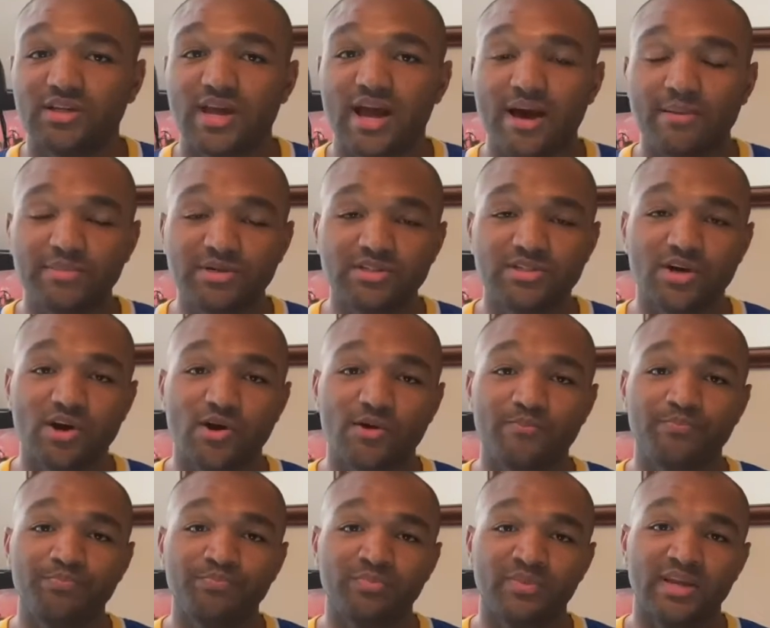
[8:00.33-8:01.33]

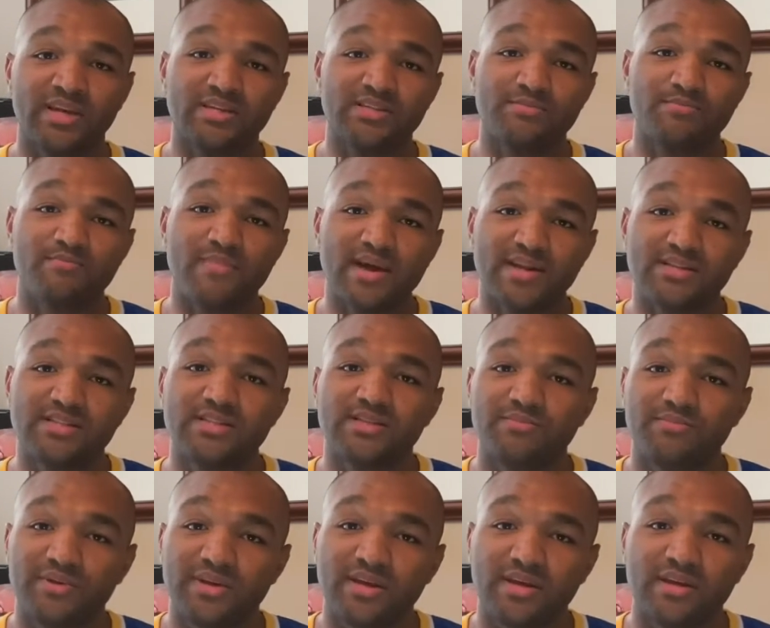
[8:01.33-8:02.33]
Yamato is meant to
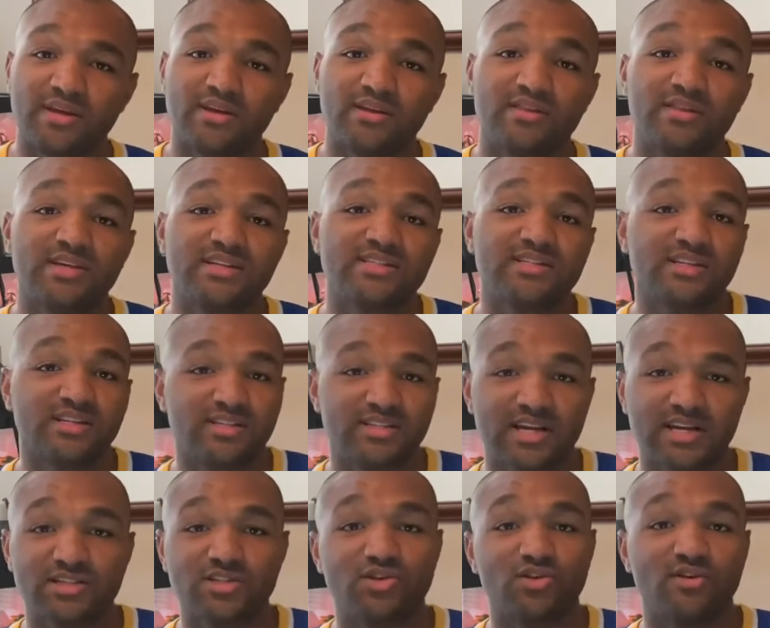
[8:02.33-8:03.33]
be the
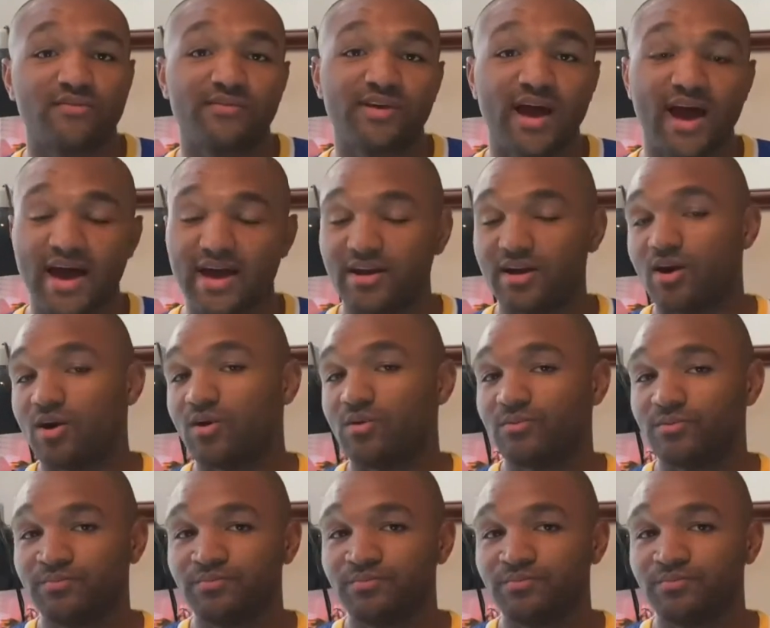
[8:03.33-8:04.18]
successor of Kaido.